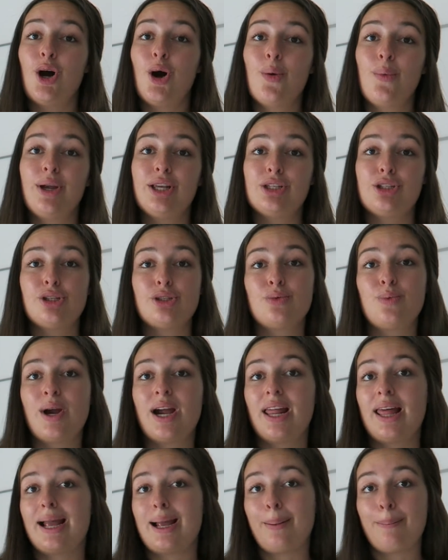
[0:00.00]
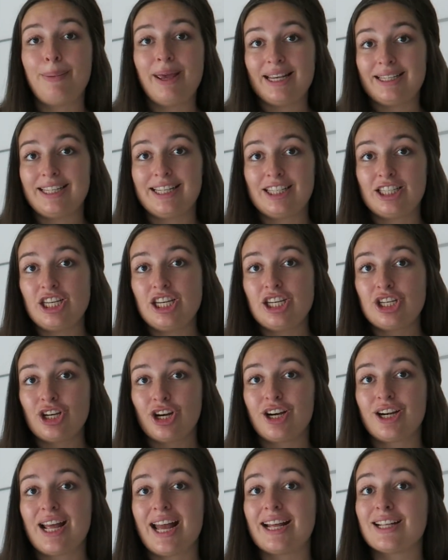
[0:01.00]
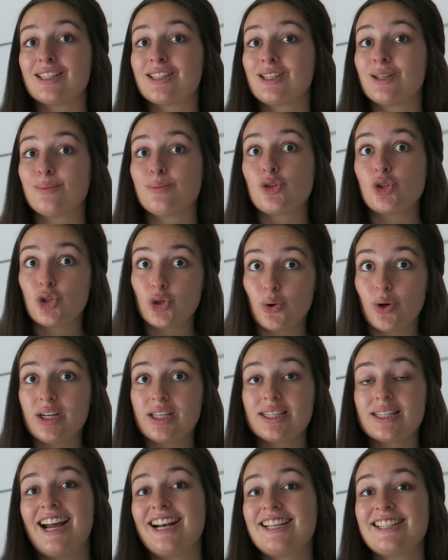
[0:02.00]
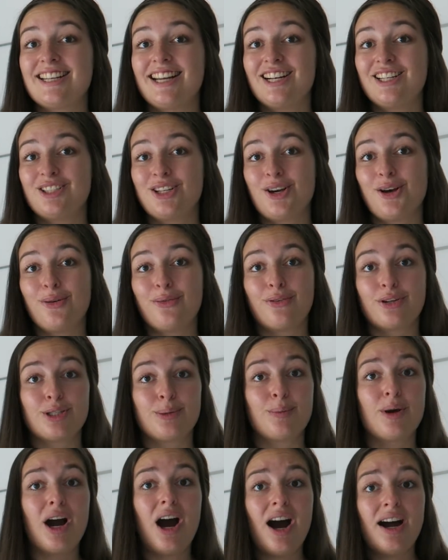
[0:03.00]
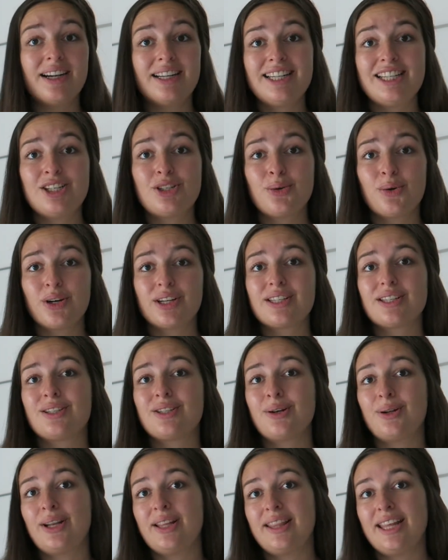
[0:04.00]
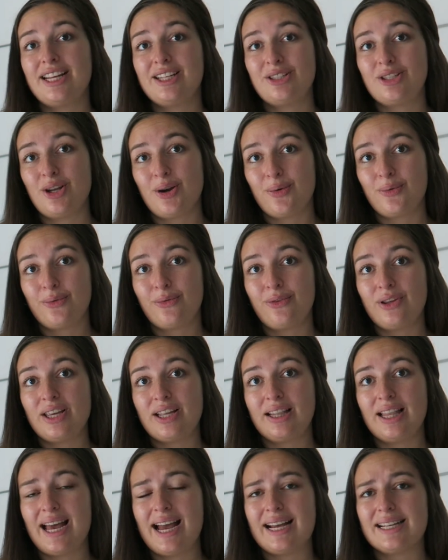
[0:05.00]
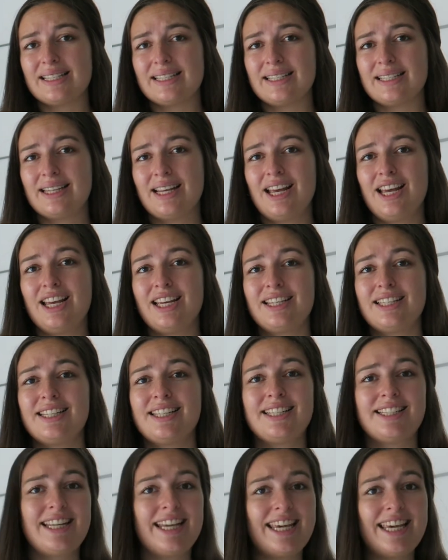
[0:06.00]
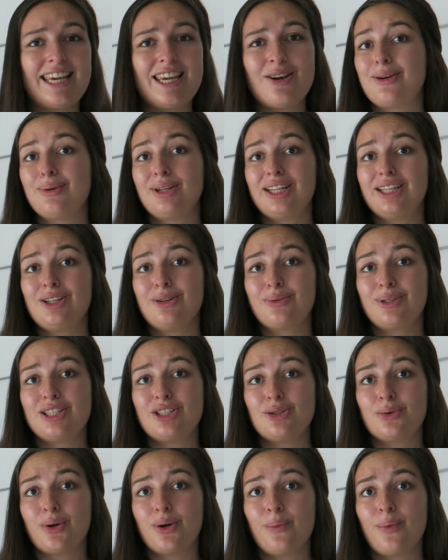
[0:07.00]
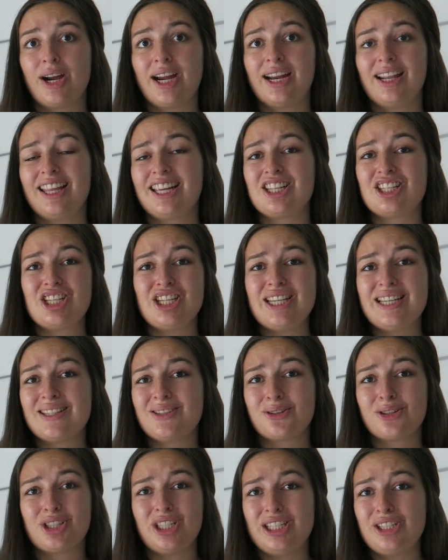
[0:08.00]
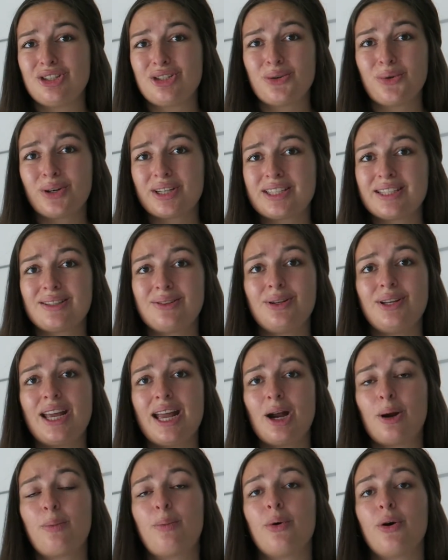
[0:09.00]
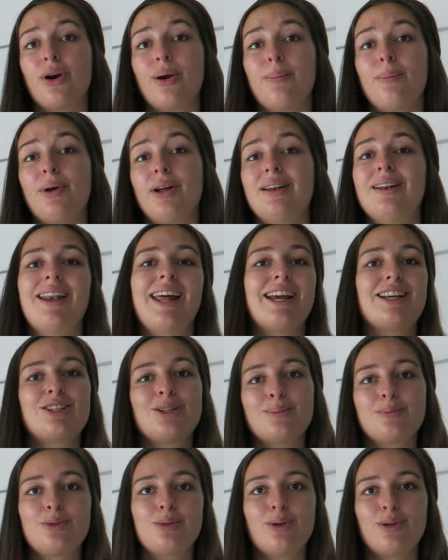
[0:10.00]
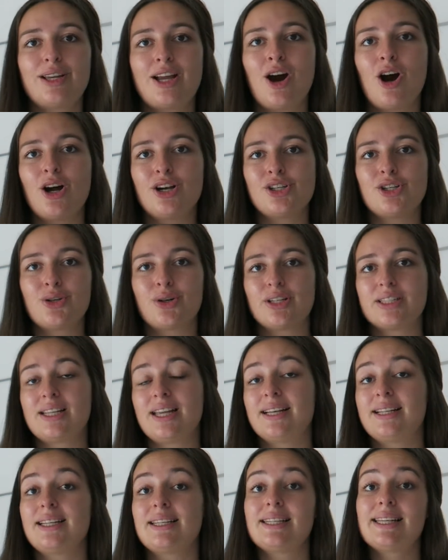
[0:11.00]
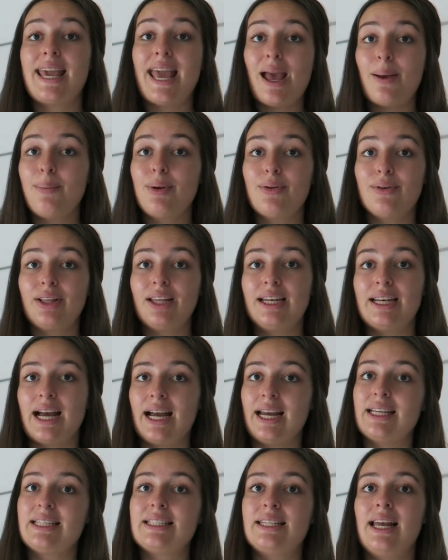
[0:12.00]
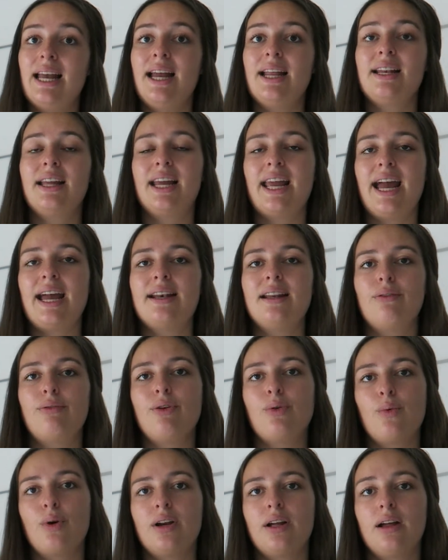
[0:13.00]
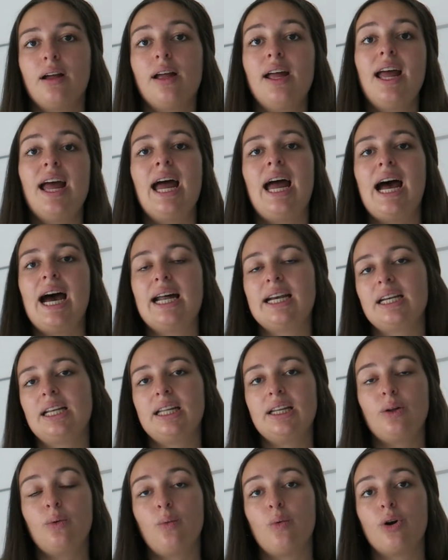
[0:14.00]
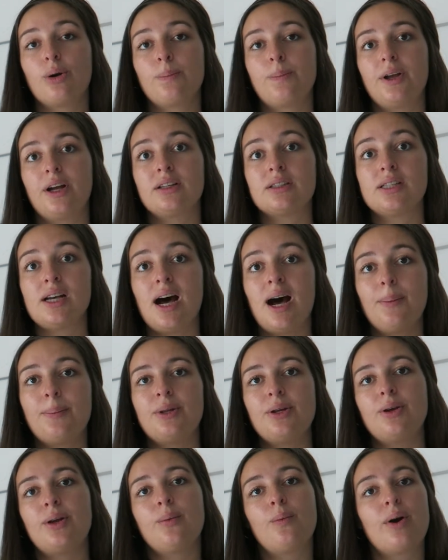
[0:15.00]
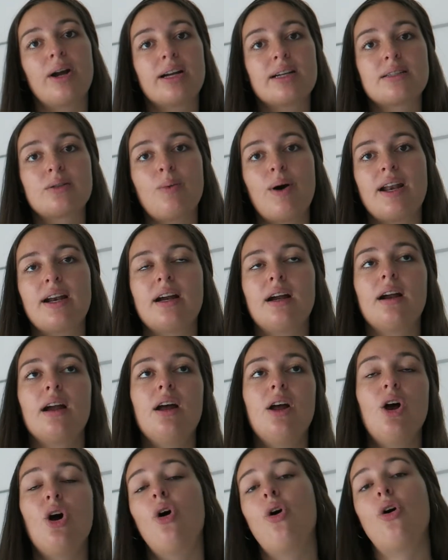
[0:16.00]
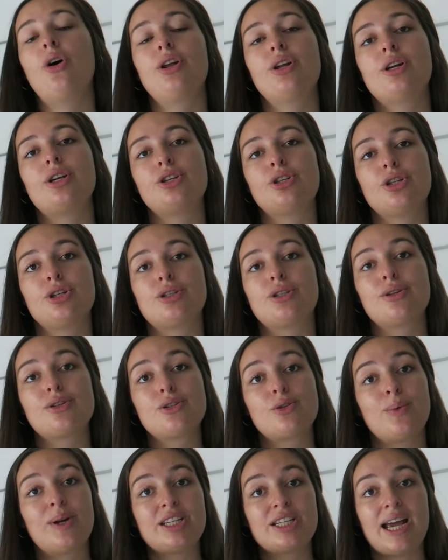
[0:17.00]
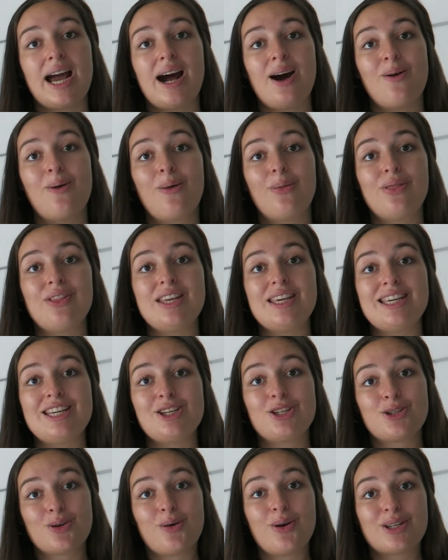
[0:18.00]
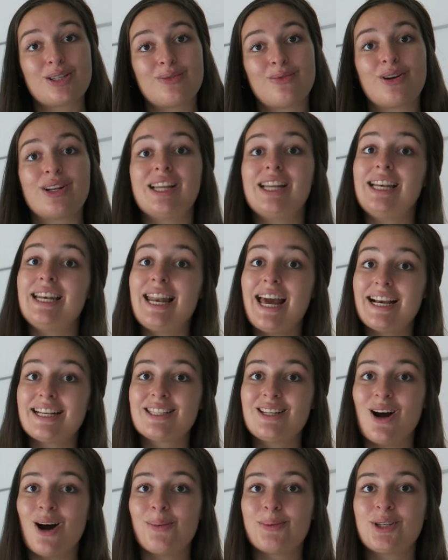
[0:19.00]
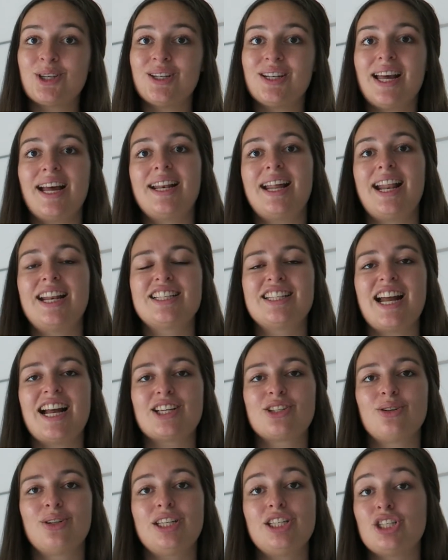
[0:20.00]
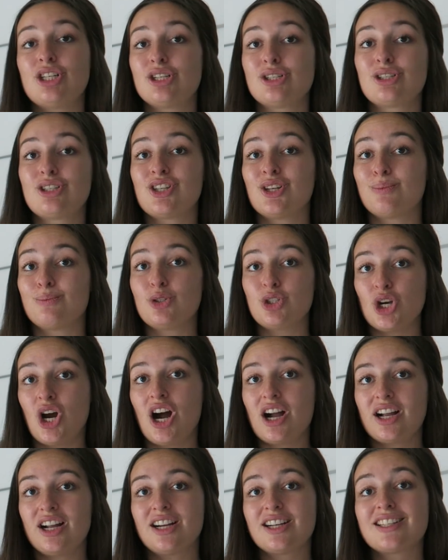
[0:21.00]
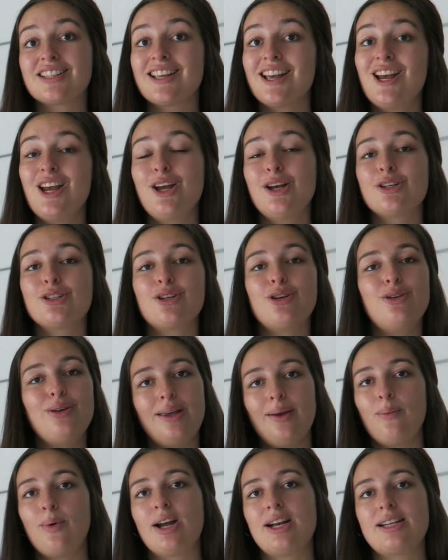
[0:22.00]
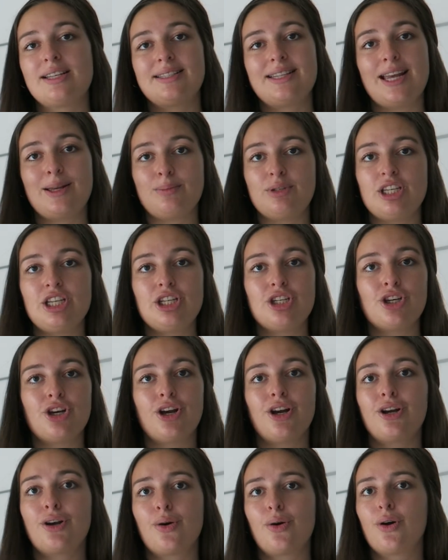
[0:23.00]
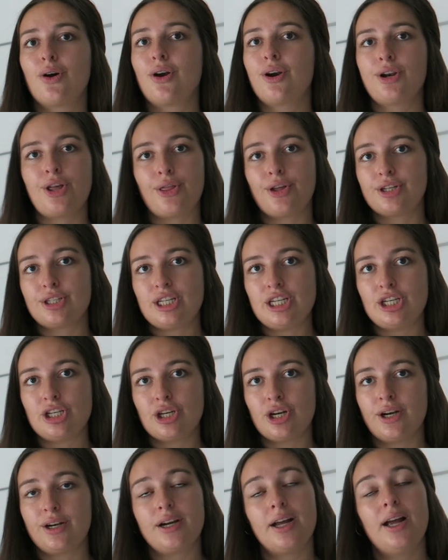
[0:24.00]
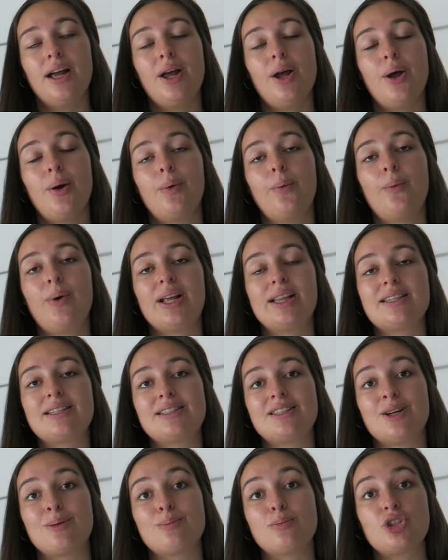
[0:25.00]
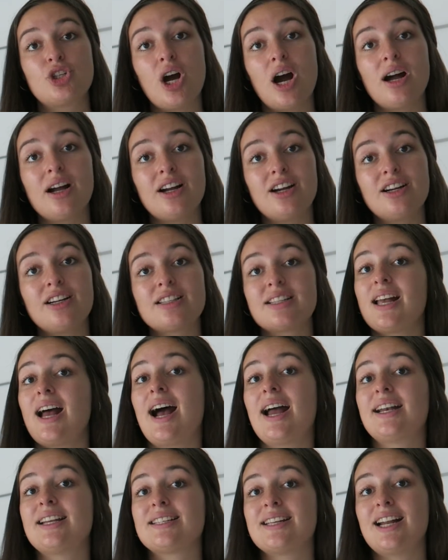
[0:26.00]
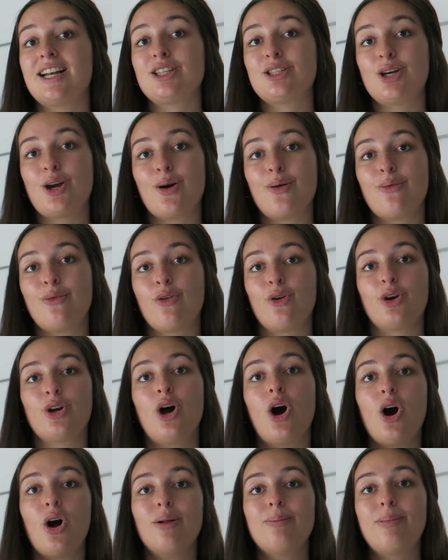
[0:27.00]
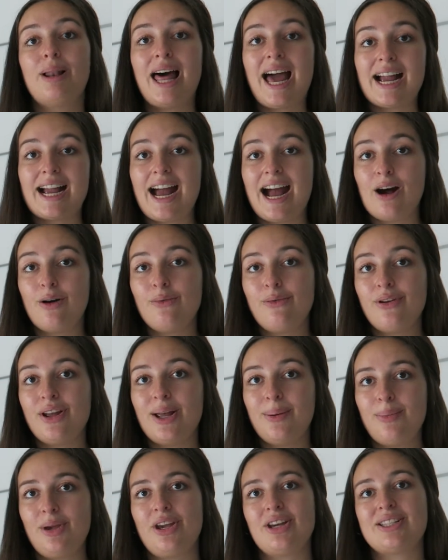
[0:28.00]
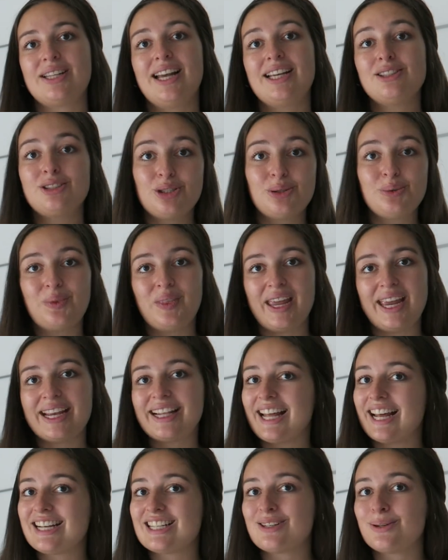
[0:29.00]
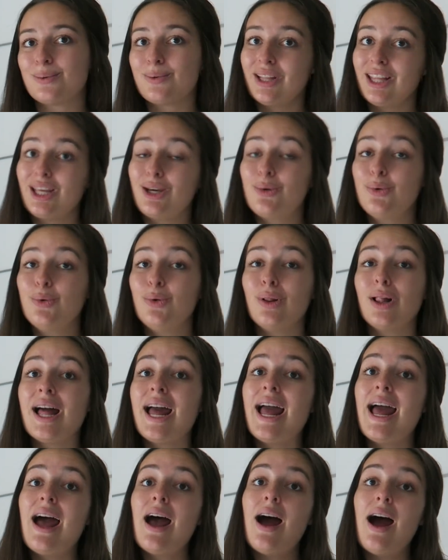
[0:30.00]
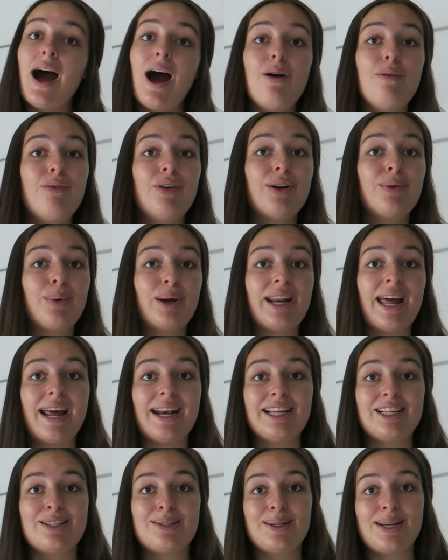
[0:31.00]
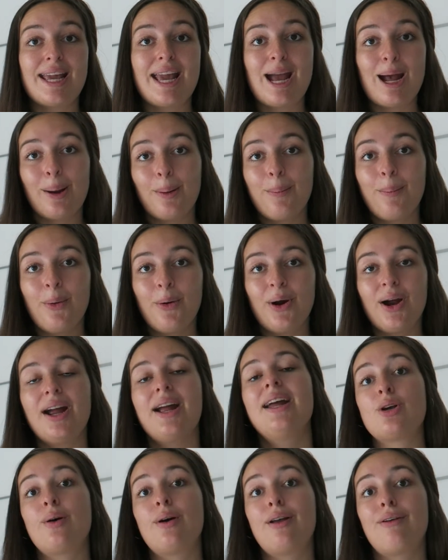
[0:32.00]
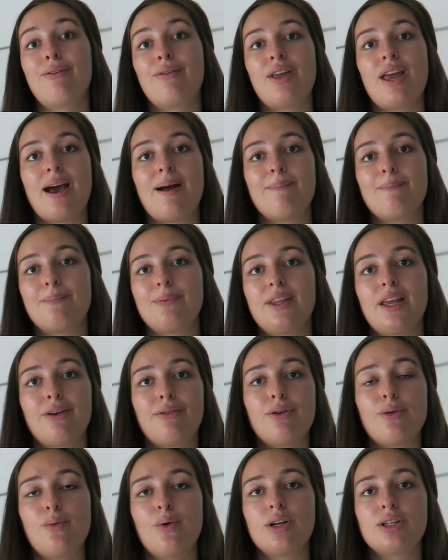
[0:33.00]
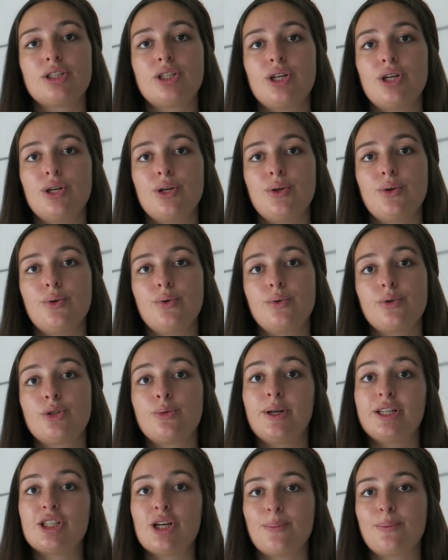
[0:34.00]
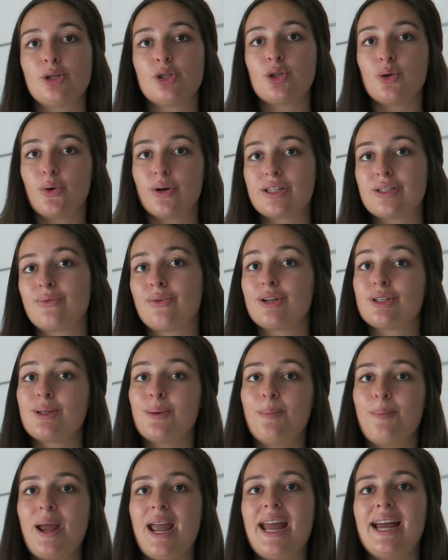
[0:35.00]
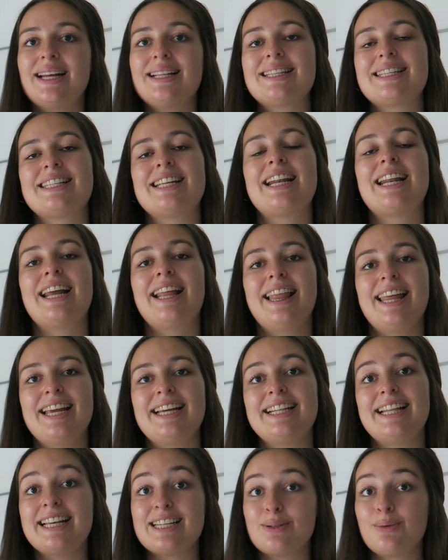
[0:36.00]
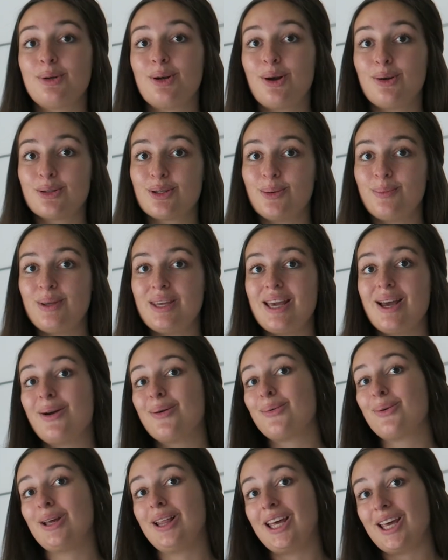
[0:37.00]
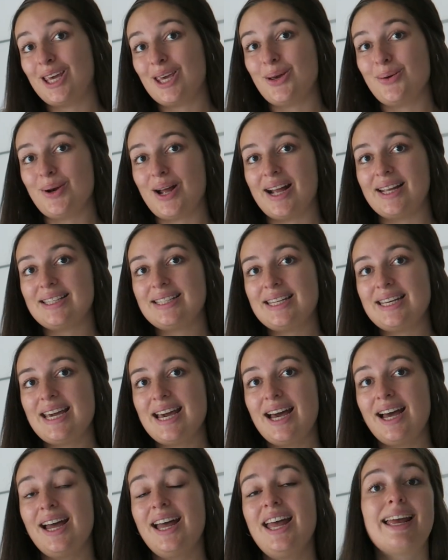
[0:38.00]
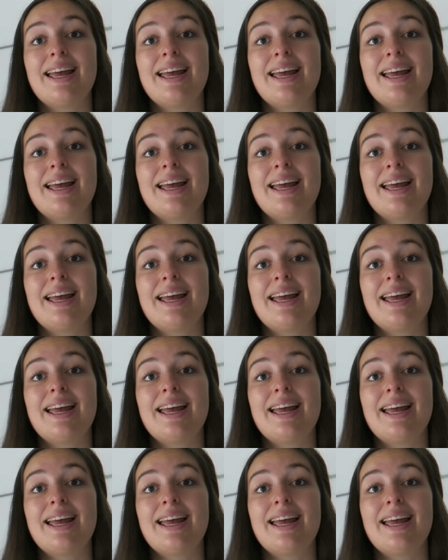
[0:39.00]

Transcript: always just wear like a basic t-shirt and some shorts. I decided to go for some cottony shorts so that they don't feel as sticky. I really don't enjoy wearing like jeans or jean shorts to the airport, but like some cotton shorts like this can be really nice. And again, if you want to add a little warmth on top, you can wear a sweater, or you can just switch out the shorts for the next option, and that is actually just some joggers. So you can wear the same t-shirt or another t-shirt with some joggers. I decided to go for an all black outfit because I do think that is a really cool outfit when heading to the airport. So if you want to switch up the shorts for some pants, then I think this would also be a really cute idea.